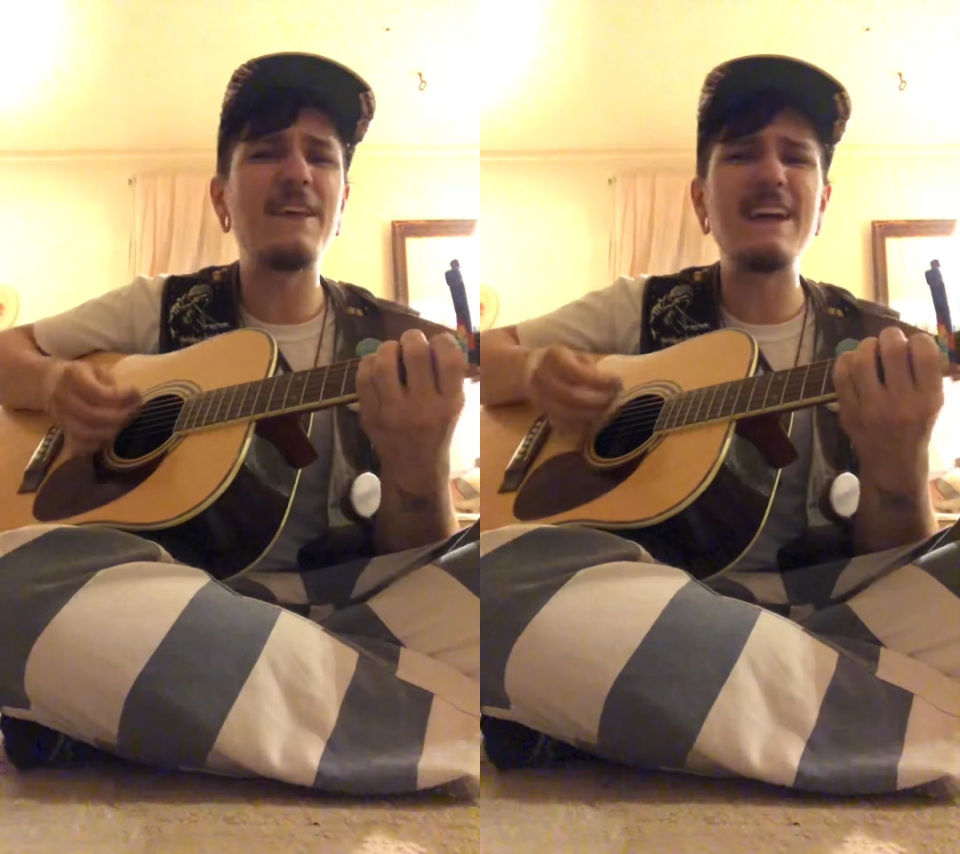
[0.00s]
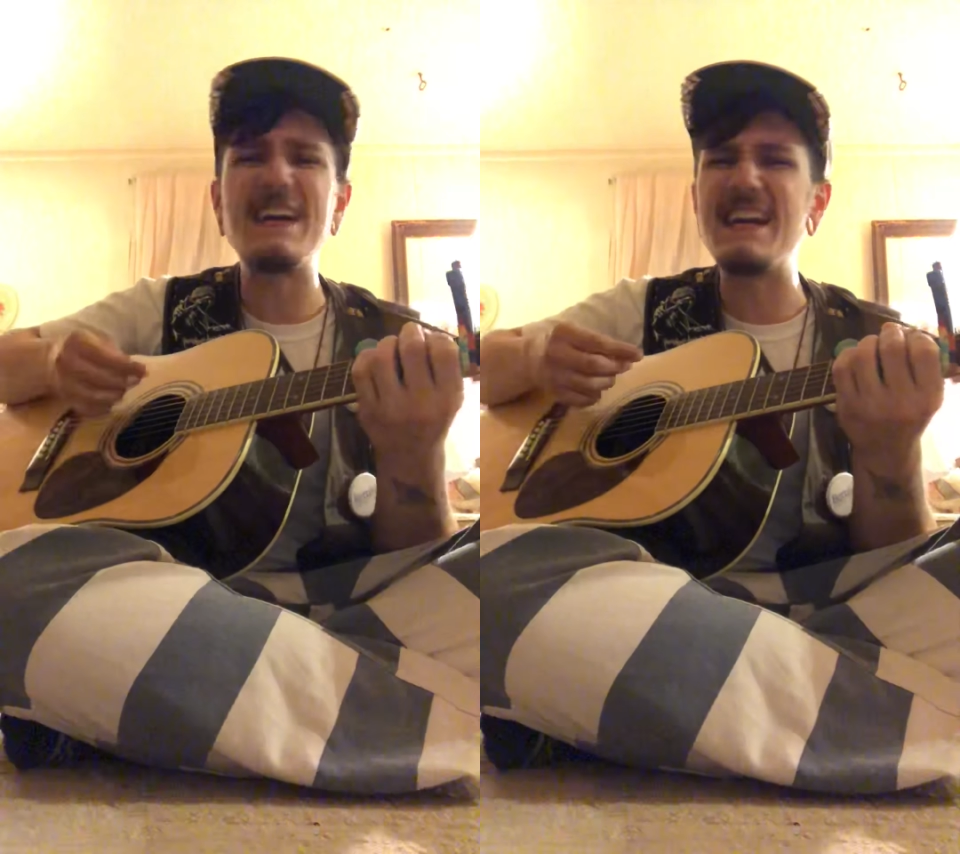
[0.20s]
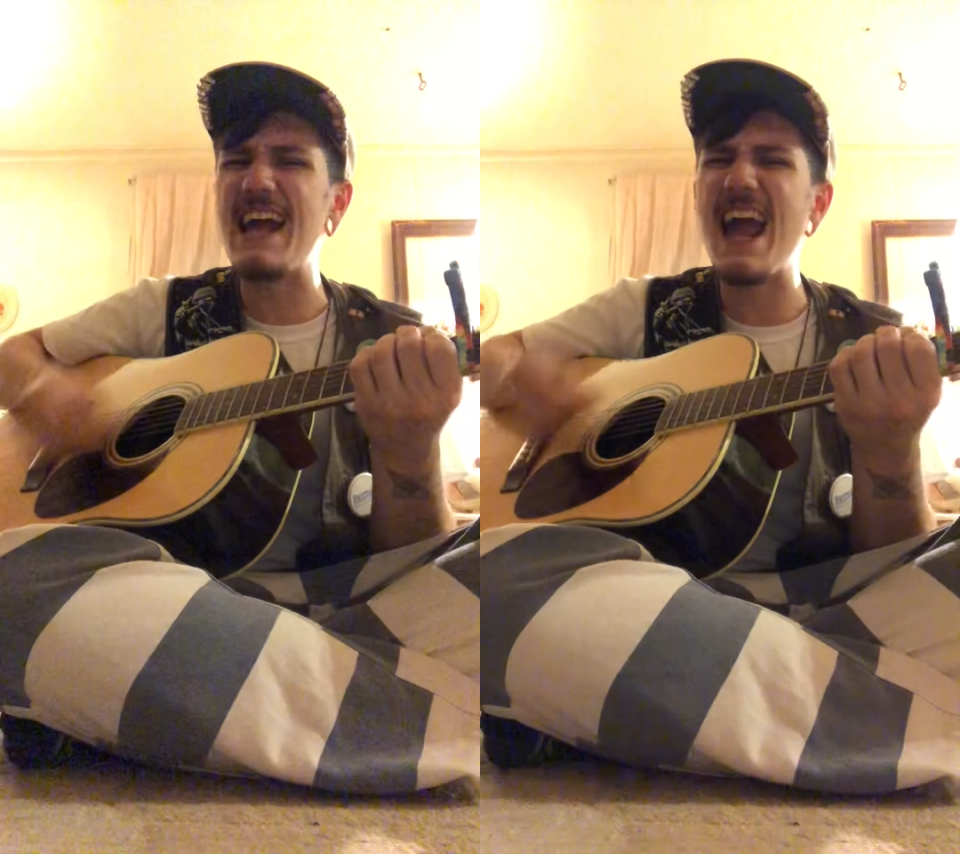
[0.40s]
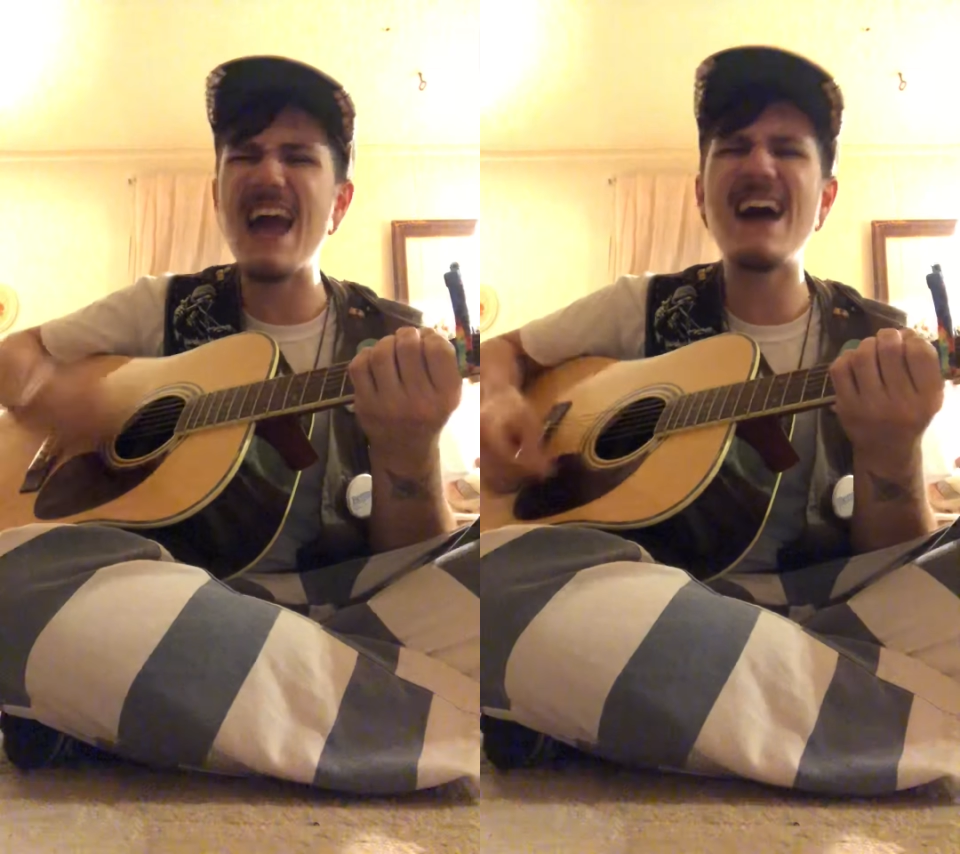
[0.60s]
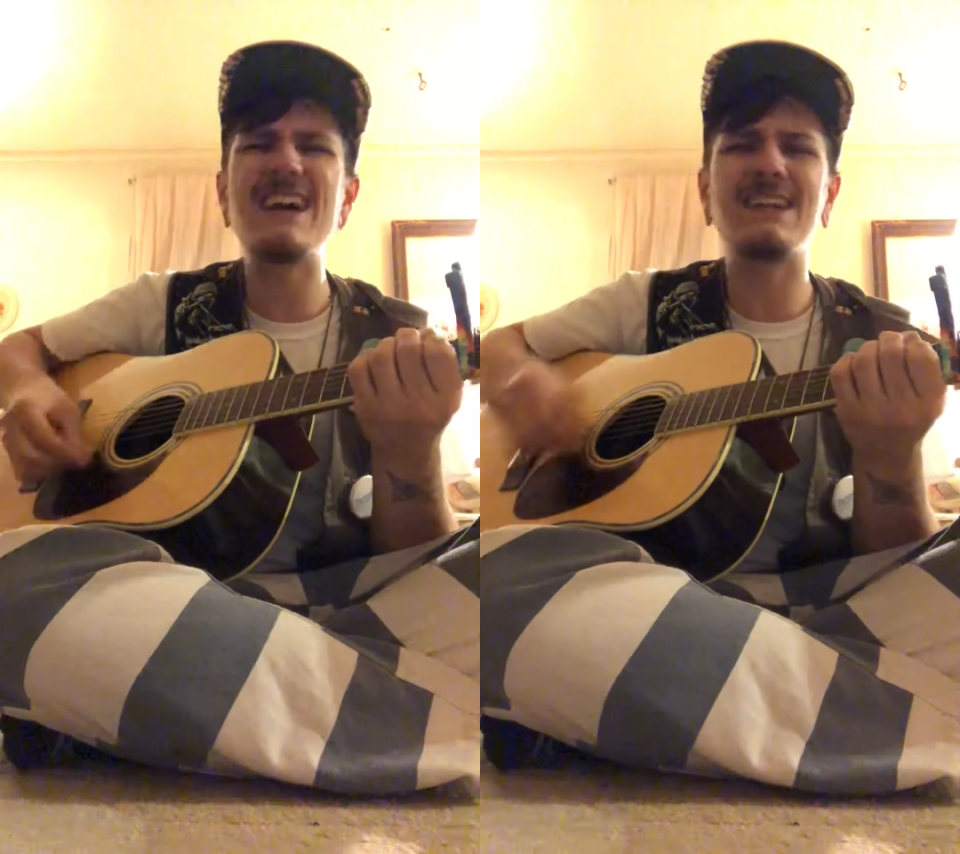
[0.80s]
the
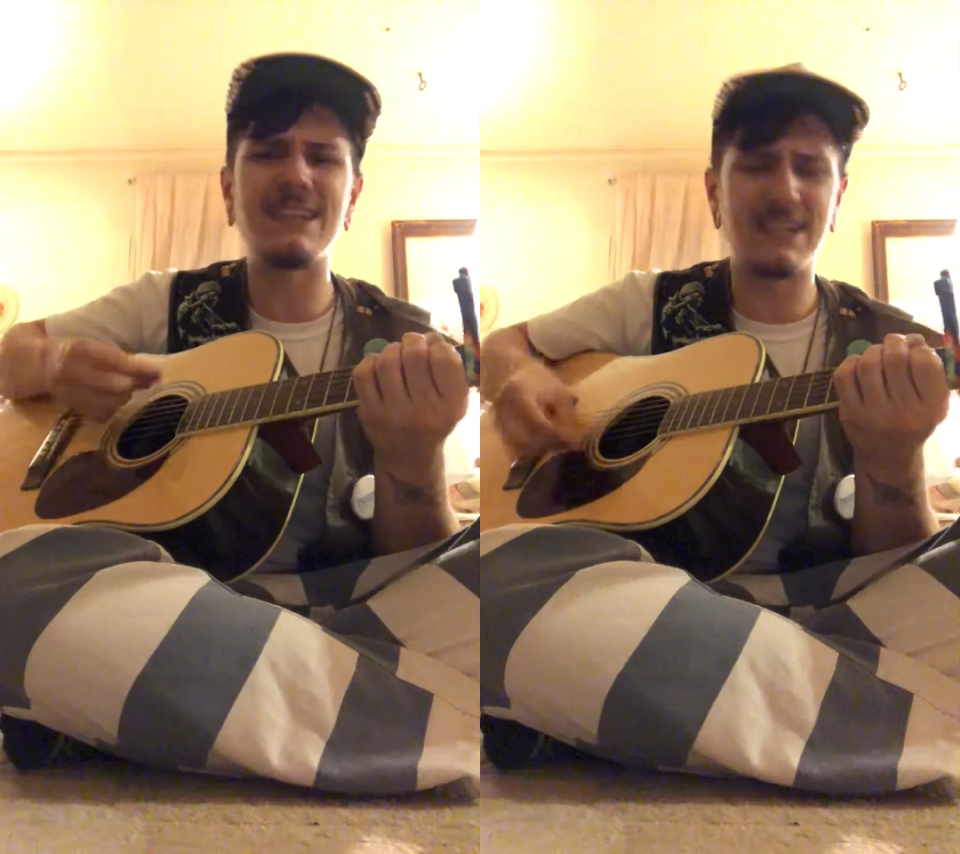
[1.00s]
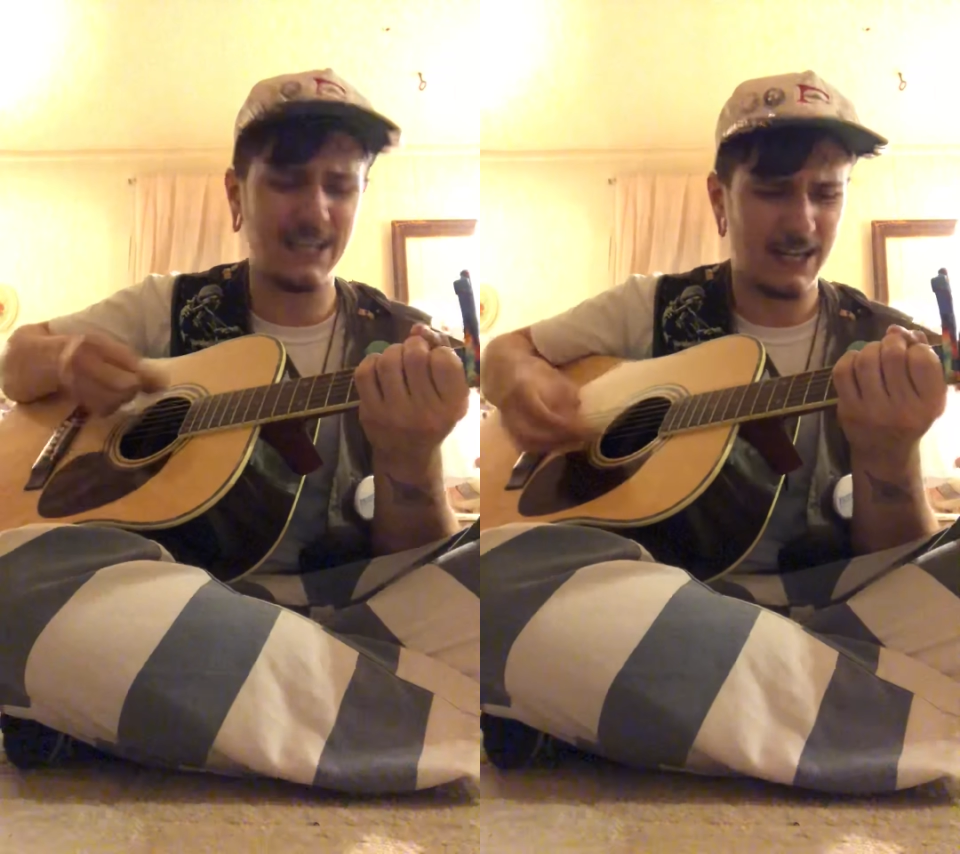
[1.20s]
end.